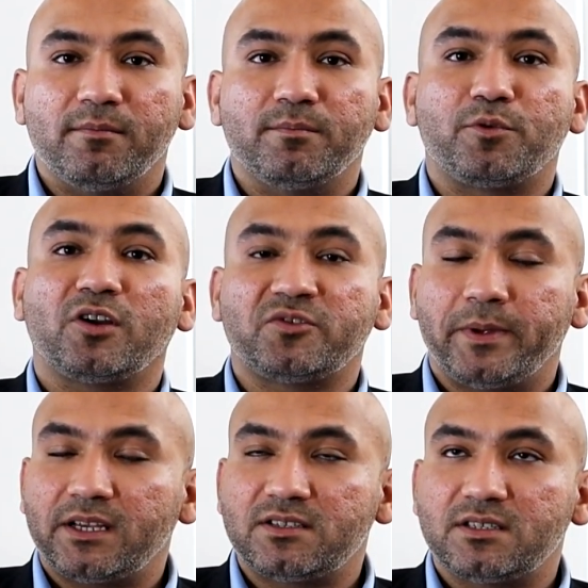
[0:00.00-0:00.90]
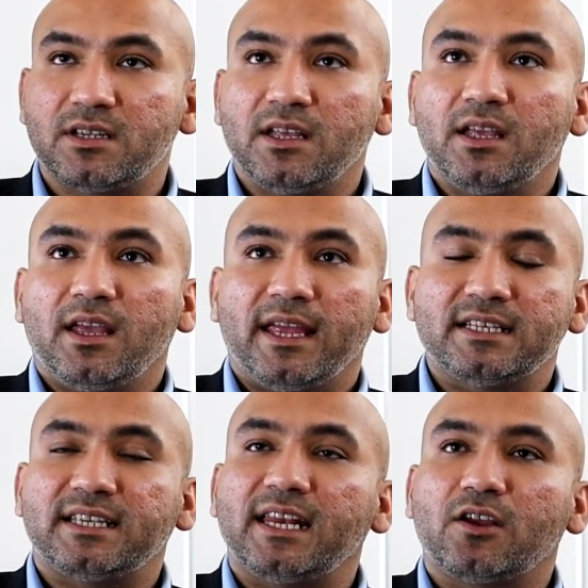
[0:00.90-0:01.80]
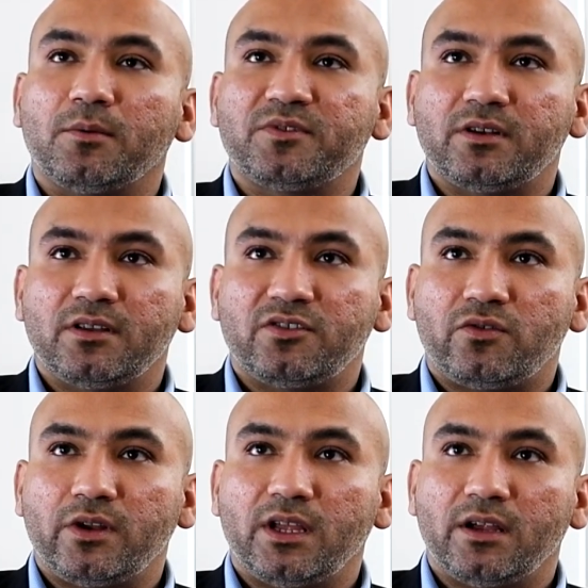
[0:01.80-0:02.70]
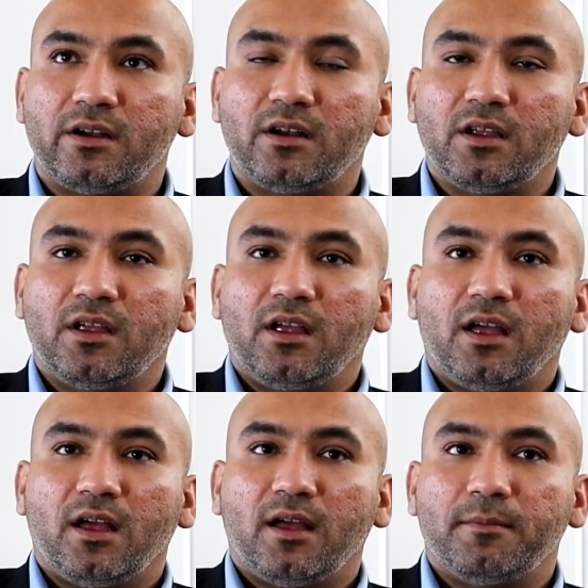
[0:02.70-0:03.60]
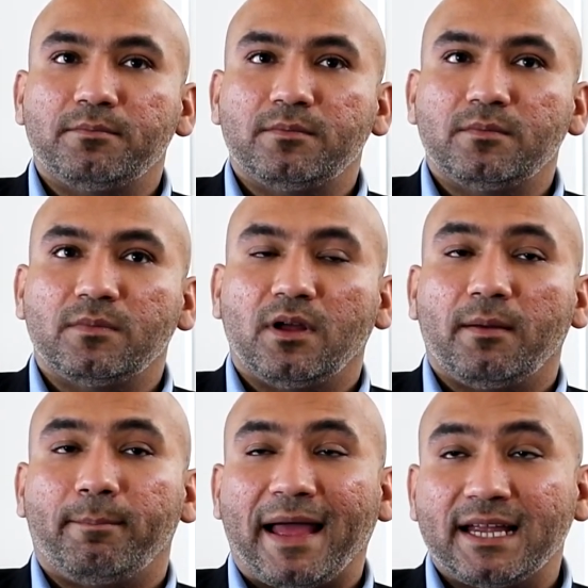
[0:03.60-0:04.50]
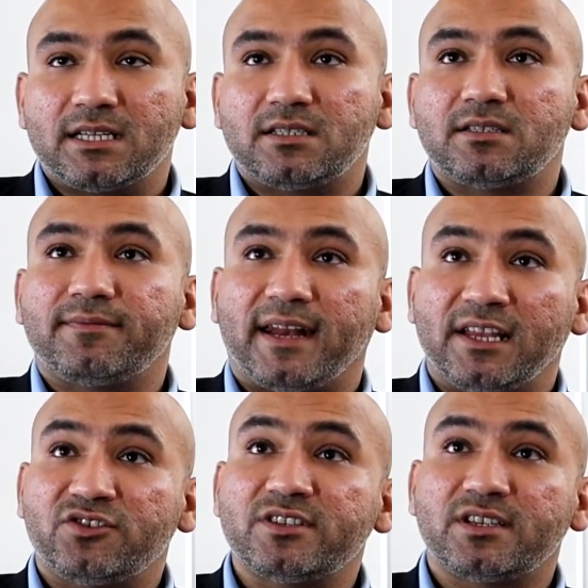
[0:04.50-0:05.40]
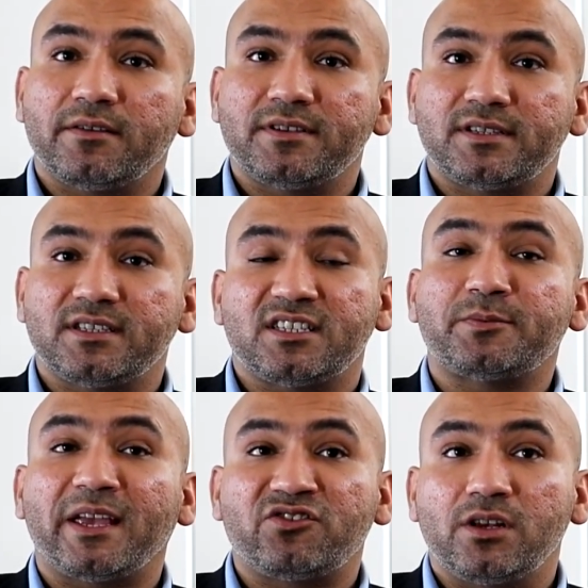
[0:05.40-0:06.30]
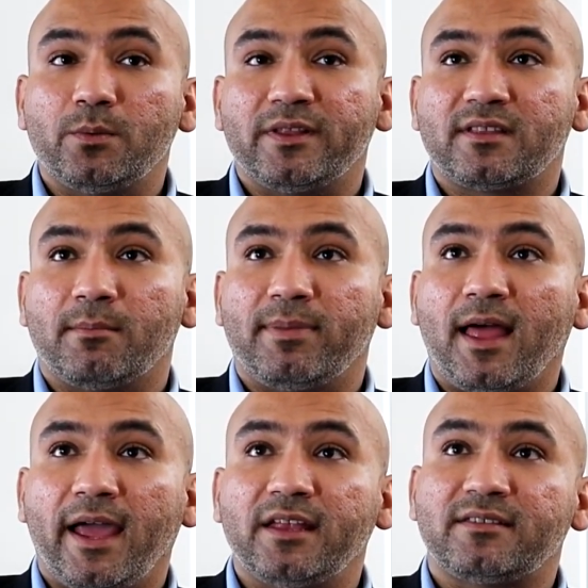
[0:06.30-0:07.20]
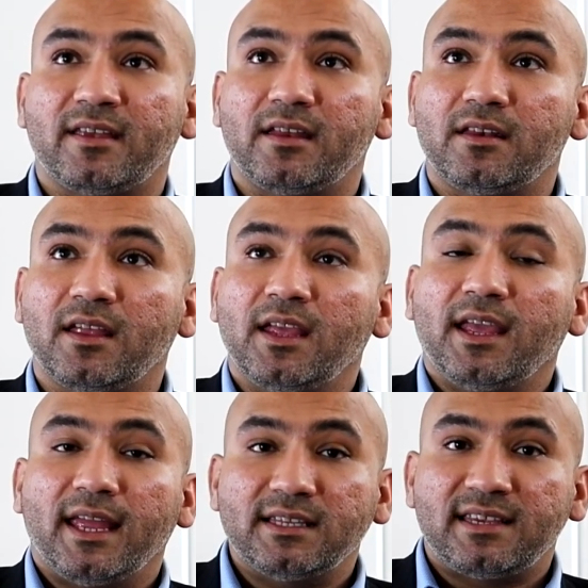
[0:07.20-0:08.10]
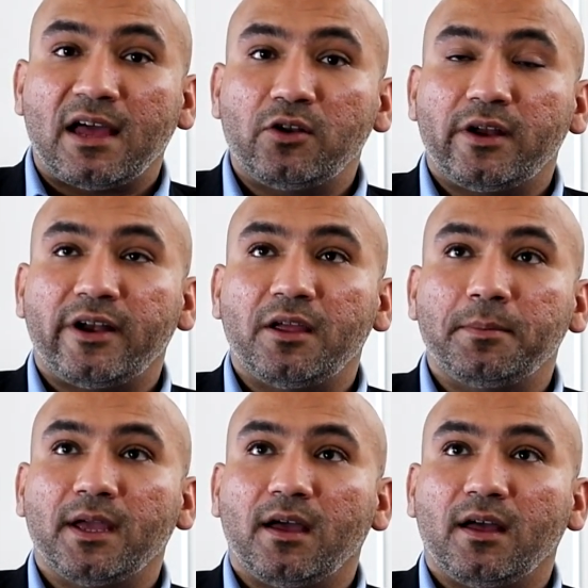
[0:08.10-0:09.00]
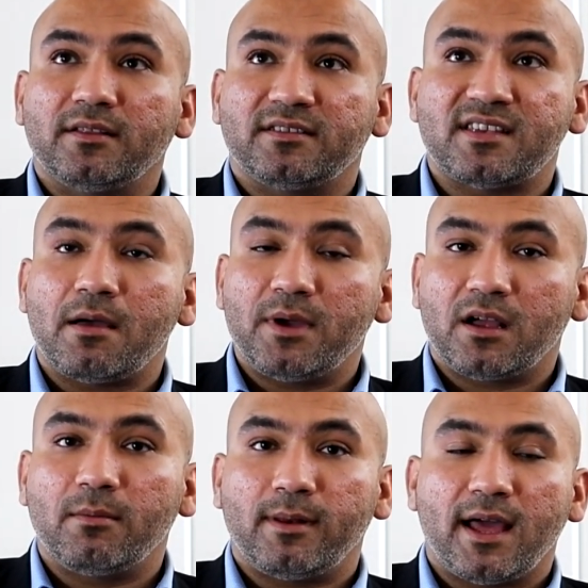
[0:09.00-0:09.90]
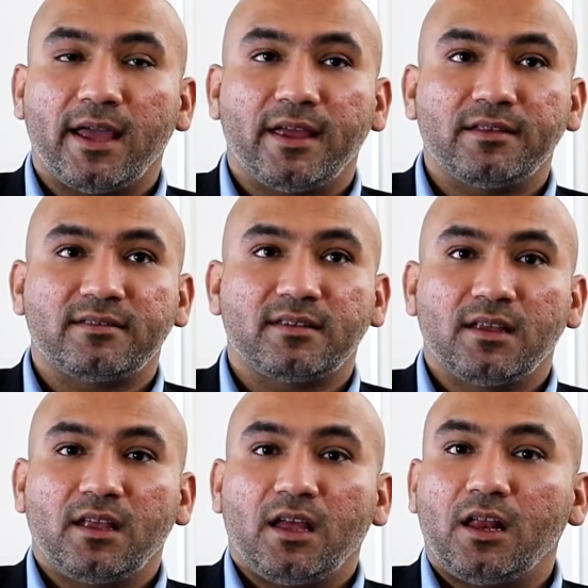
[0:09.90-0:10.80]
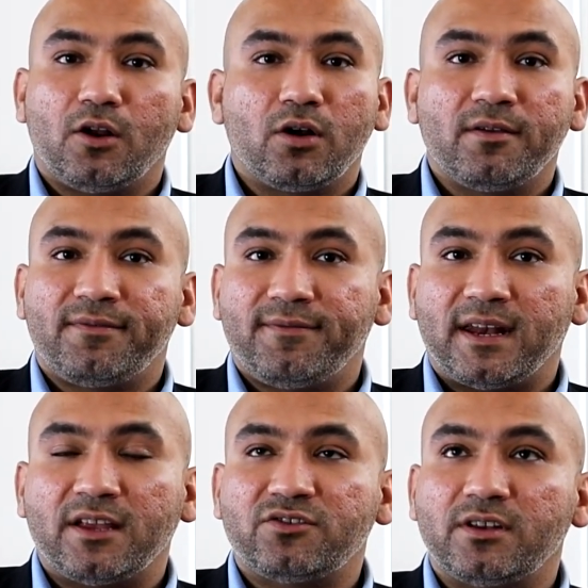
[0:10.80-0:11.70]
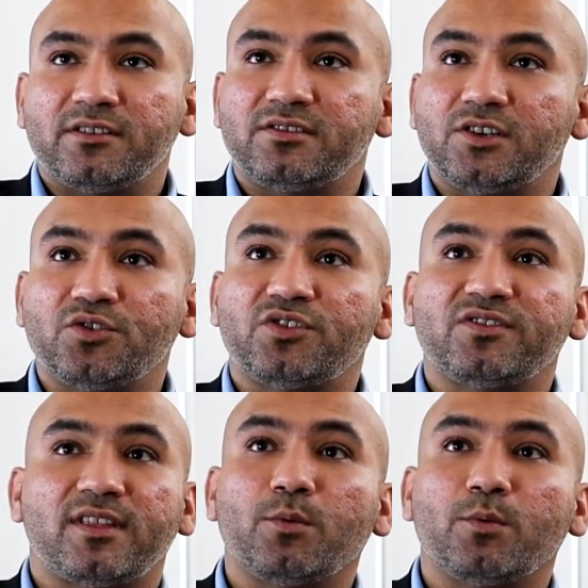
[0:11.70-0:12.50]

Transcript: prospects in telecoms industry here. Banks, financial services, especially with compliance in Saudi Arabia, the SAMA compliance. A lot of financial institutions, they